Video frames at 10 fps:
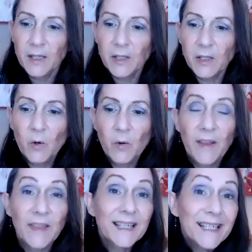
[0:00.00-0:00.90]
So
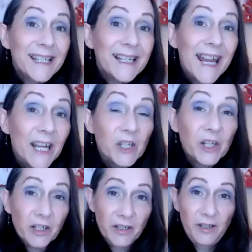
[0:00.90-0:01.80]
this is the
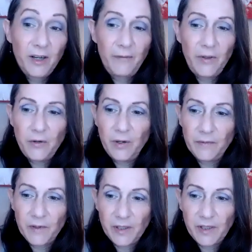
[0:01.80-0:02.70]
nature of the
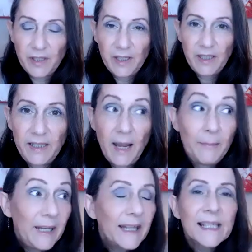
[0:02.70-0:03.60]
universe. I
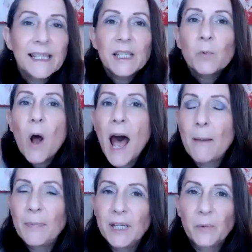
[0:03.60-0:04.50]
mean, this is what
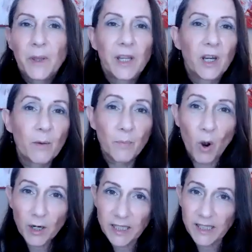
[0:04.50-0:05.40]
happens within our
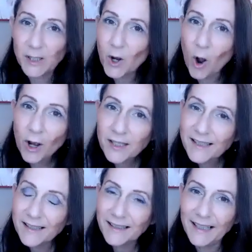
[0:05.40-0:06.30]
bodies
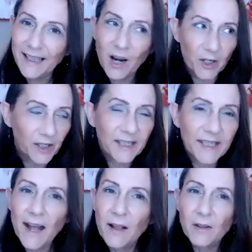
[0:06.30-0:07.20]
constantly. Our
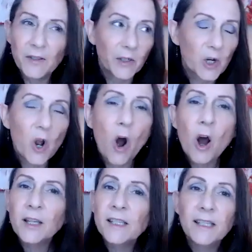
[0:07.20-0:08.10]
cells are
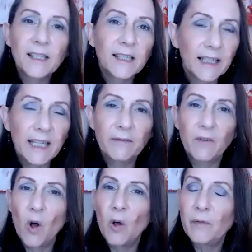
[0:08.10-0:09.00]
constantly
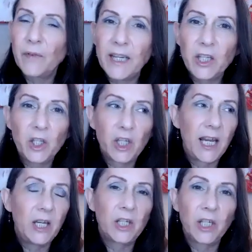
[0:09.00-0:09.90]
evolving and
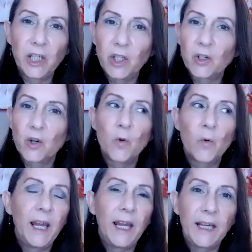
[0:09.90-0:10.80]
changing and
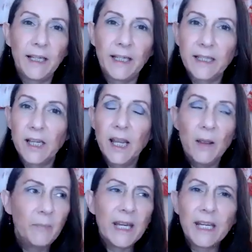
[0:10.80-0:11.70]
growing and
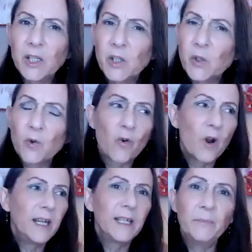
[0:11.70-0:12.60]
being
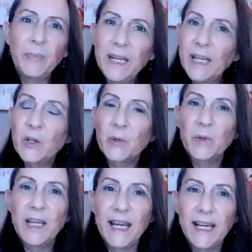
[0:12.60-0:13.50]
destroyed and being
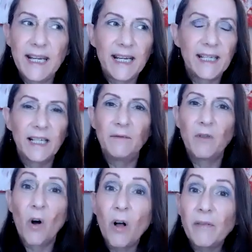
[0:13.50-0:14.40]
created and
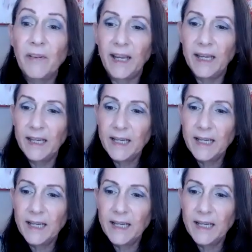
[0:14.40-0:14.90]
evolving.